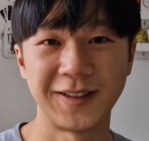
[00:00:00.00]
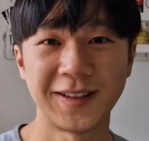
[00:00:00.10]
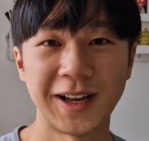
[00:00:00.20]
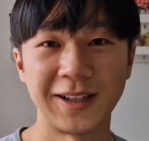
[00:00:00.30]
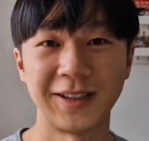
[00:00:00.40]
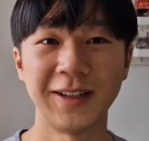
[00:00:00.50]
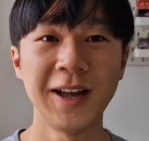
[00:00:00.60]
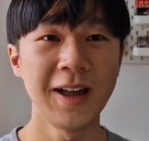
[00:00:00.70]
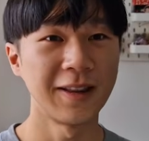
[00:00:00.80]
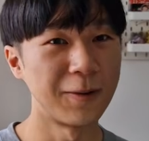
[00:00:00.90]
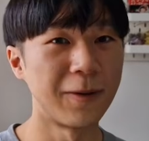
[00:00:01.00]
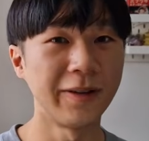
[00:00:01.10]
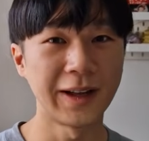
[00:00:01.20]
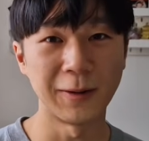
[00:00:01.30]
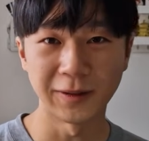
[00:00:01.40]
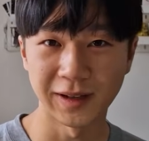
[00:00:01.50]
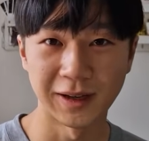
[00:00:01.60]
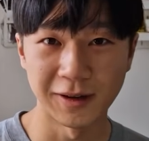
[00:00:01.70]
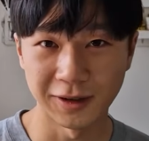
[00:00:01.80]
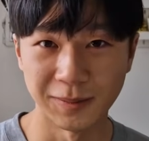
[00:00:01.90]
standard, the one that will
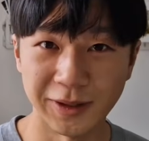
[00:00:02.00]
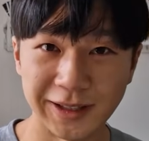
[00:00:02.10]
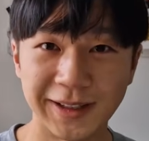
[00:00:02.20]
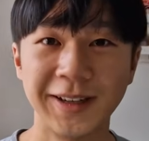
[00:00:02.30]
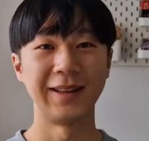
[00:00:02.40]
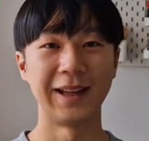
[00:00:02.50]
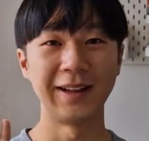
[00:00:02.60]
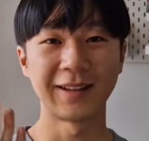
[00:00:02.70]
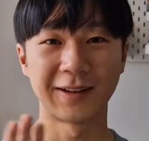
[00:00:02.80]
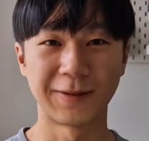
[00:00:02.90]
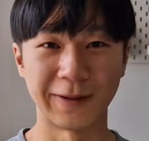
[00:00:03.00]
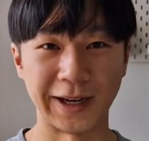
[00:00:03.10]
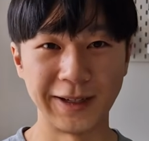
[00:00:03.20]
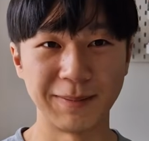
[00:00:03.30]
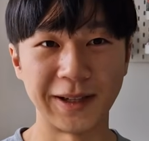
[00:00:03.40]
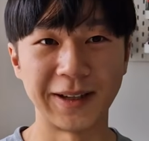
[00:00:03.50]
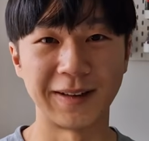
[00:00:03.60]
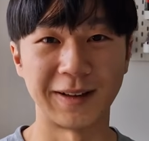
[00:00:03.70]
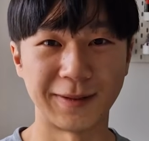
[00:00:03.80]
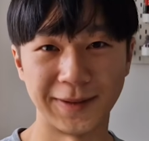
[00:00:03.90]
take all your money. It's great
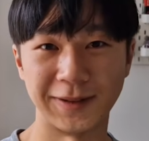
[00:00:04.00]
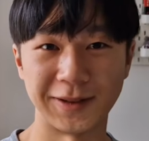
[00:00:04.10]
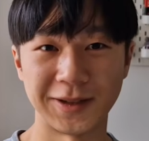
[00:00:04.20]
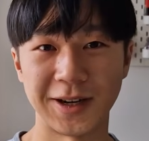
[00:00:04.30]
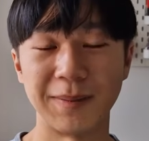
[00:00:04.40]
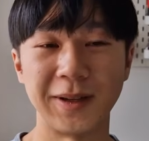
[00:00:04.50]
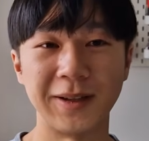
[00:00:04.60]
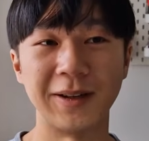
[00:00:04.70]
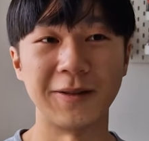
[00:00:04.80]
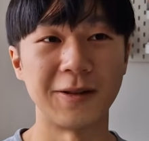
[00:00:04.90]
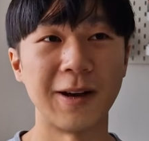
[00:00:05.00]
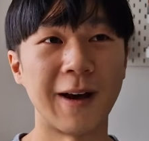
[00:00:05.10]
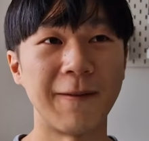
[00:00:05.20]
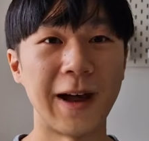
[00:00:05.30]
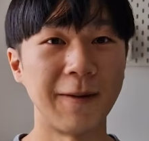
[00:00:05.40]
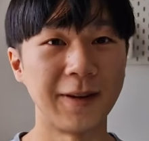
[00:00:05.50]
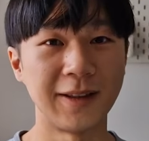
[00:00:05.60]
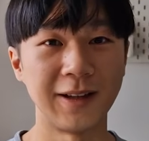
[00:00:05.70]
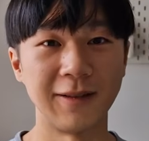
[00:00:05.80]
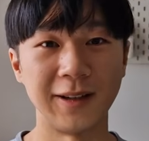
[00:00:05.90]
because it's Photoshop, you know, you have
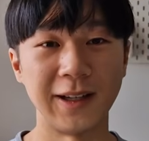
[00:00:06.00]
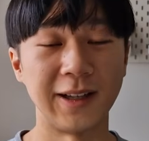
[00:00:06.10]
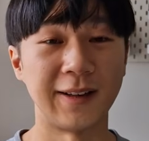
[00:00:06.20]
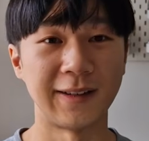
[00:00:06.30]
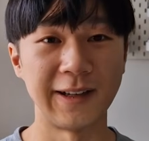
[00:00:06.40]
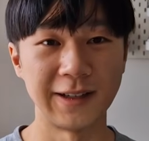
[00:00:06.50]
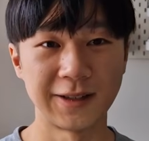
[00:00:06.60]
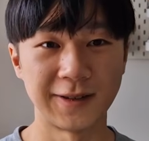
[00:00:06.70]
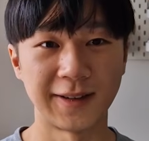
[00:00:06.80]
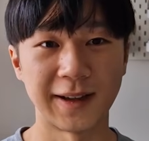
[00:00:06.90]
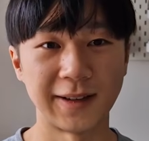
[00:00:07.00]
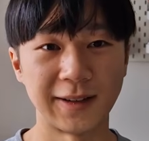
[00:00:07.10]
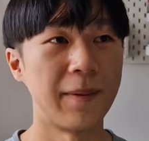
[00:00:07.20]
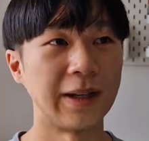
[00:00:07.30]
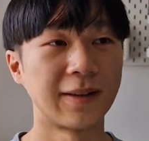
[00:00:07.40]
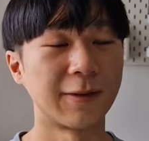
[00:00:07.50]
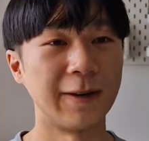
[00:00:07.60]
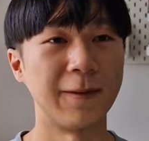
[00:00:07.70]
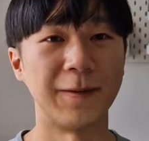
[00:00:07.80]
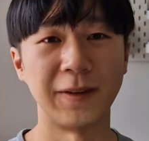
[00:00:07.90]
everything you need, it's industry standard, it's
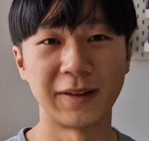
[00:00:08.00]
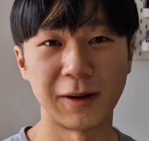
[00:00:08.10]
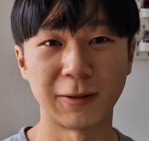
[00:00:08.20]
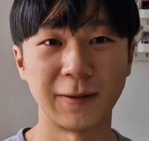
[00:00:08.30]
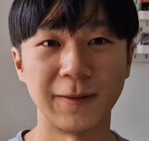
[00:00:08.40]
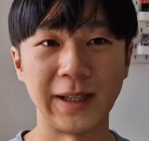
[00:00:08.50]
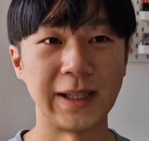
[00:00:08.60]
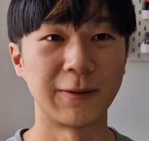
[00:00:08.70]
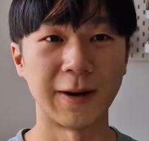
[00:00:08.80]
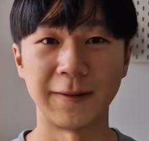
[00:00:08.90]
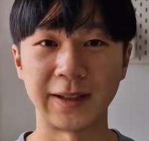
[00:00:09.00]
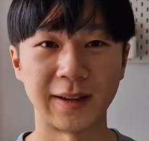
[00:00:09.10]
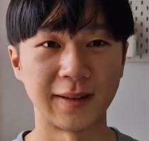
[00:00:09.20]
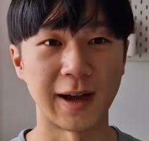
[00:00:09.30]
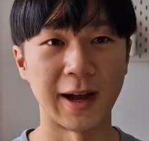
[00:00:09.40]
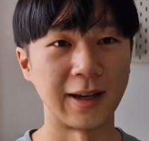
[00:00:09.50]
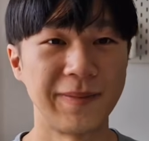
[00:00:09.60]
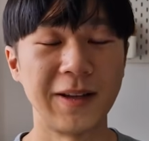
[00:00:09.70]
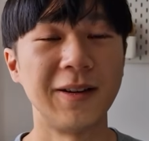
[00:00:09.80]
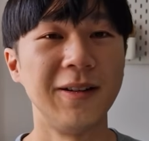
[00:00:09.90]
great for photography, graphic design,
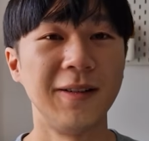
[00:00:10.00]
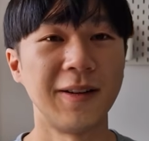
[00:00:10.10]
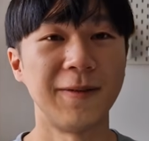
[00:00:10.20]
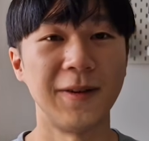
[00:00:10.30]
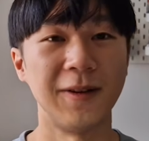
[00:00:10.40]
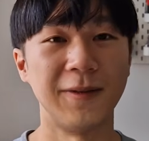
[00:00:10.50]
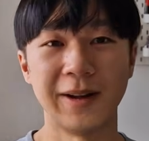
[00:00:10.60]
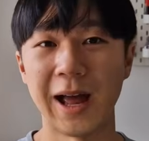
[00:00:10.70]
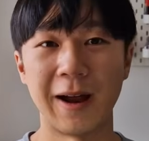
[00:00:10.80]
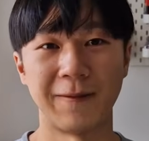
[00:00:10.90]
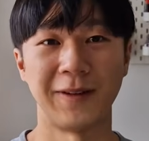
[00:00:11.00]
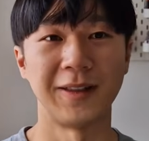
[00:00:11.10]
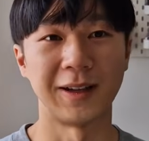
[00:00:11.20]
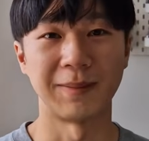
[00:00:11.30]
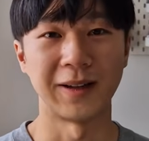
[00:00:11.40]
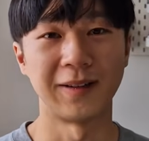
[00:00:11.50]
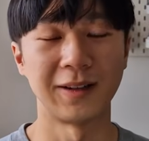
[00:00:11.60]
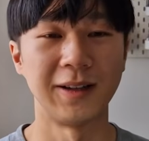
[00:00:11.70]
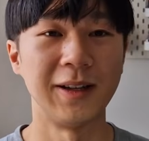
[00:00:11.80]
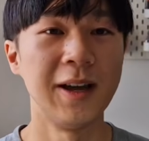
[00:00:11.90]
you can use it for everything
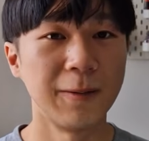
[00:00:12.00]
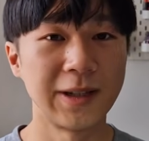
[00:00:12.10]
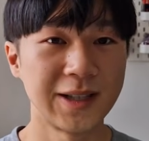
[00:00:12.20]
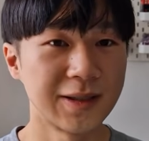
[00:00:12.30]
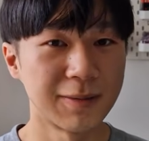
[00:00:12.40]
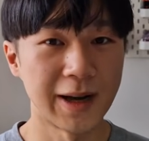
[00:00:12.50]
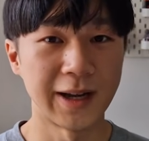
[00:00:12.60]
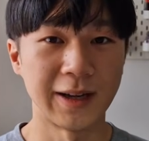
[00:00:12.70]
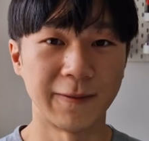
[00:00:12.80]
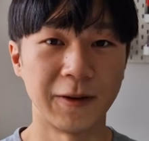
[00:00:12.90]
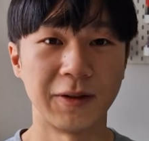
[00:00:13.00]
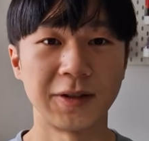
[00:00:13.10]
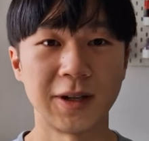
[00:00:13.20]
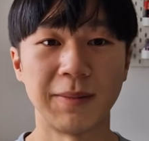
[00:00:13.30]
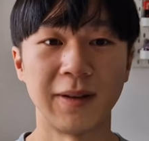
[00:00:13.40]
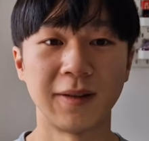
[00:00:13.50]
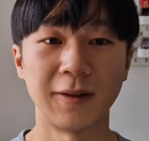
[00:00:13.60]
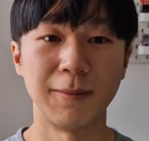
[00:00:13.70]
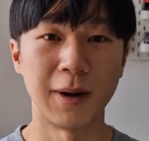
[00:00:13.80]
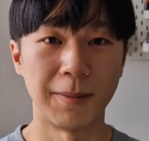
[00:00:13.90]
basically. Which is why Photoshop is
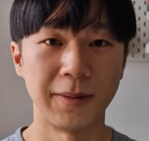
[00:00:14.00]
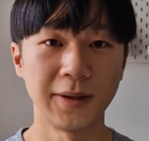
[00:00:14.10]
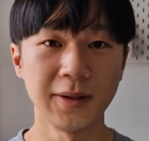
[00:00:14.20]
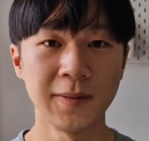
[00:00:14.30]
so popular,